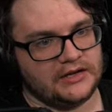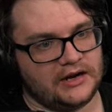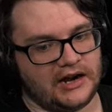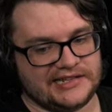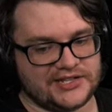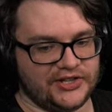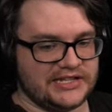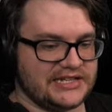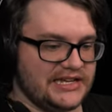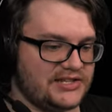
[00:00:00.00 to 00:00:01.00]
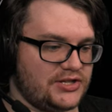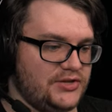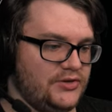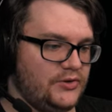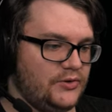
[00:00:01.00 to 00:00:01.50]
All right, so let's get
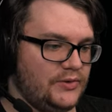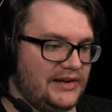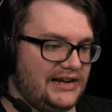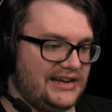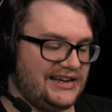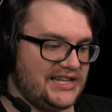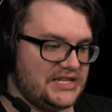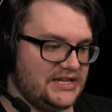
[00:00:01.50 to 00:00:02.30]
to uh,